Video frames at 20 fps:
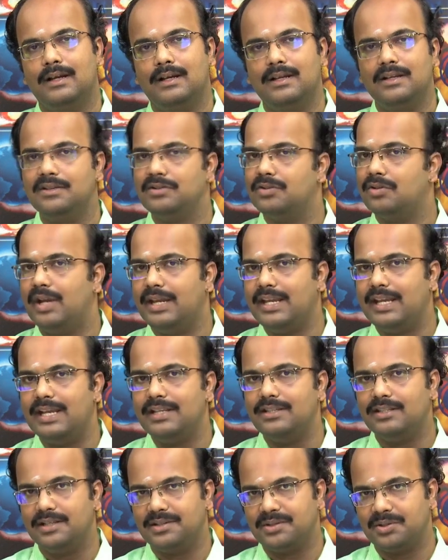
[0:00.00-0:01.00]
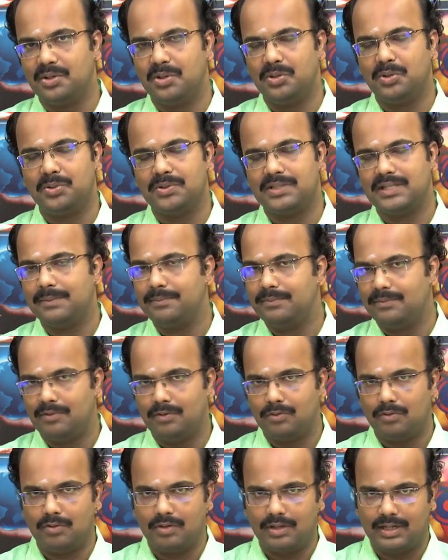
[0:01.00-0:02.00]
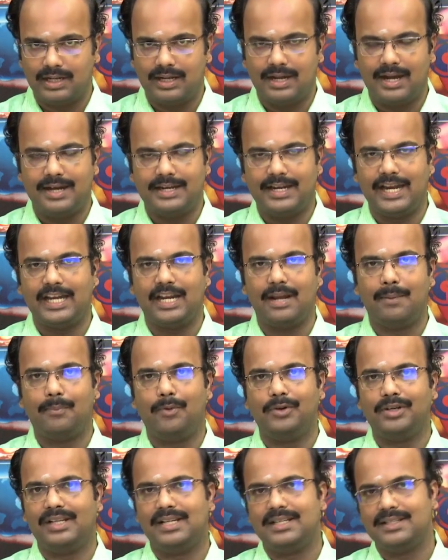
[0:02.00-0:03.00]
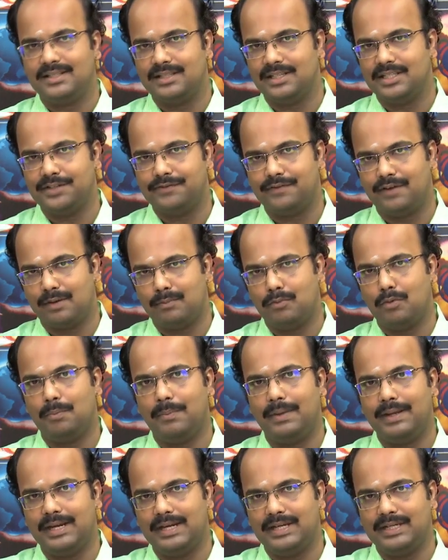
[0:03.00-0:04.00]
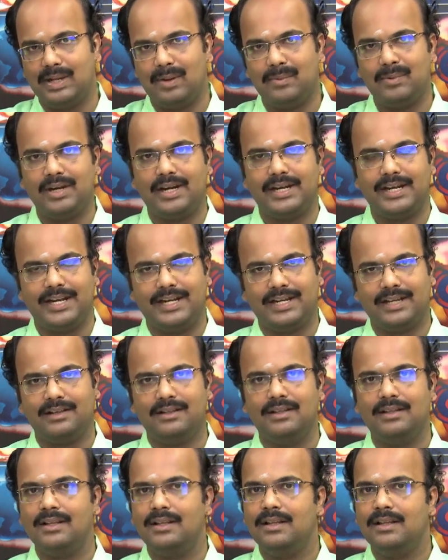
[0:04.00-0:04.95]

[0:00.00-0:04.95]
Uh, so, I can just go to some uh, data portal and search for Mumbai and download the data.